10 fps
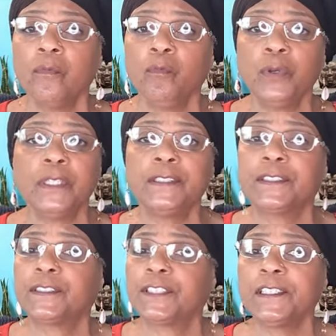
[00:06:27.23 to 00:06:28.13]
when
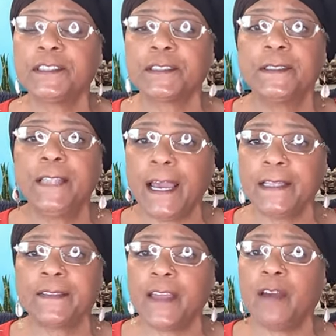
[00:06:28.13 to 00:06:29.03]
it's just
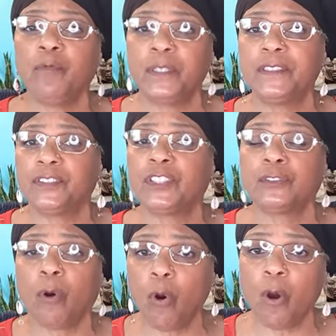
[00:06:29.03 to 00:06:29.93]
like that, when it's
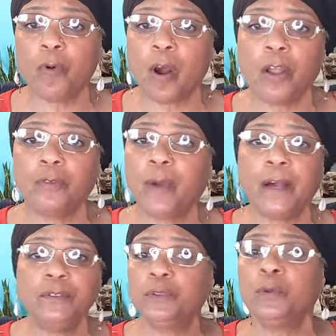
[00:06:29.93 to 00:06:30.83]
just horror all
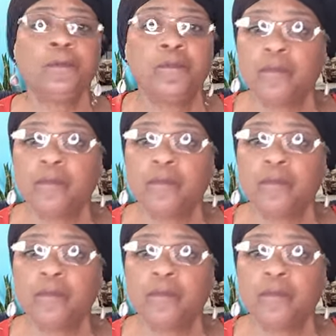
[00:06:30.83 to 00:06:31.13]
around you,